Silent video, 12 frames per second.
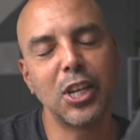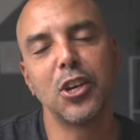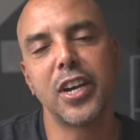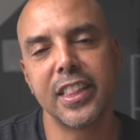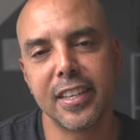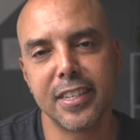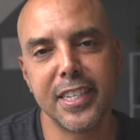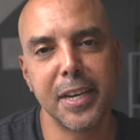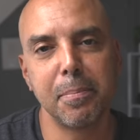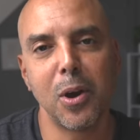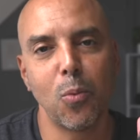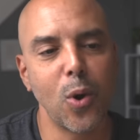a look at the
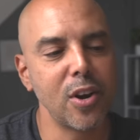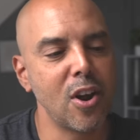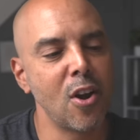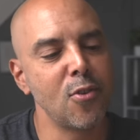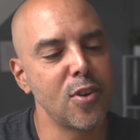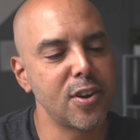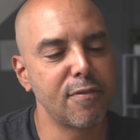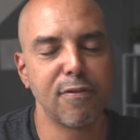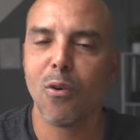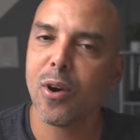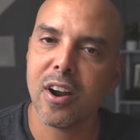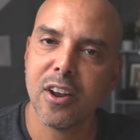Sigma one hundred to
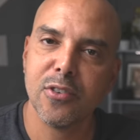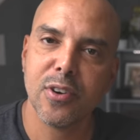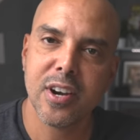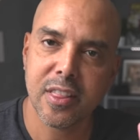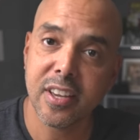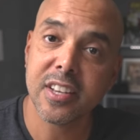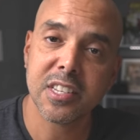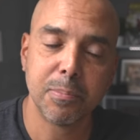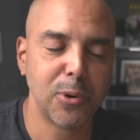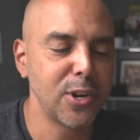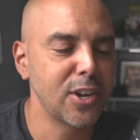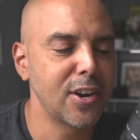four hundred. I think it's a
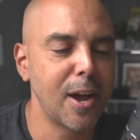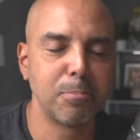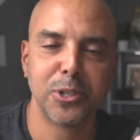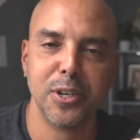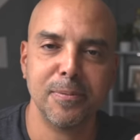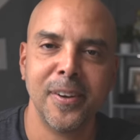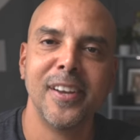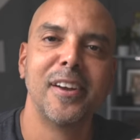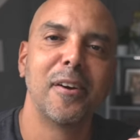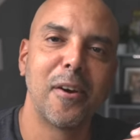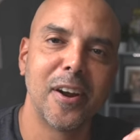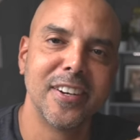pretty good option.
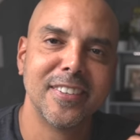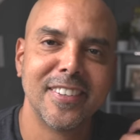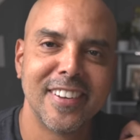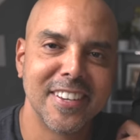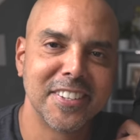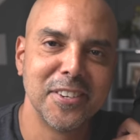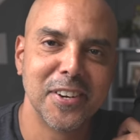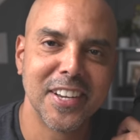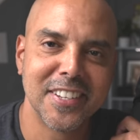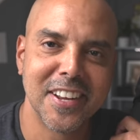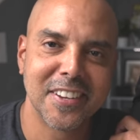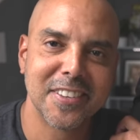All right, I'll see you
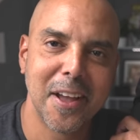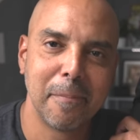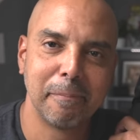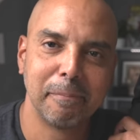guys next time.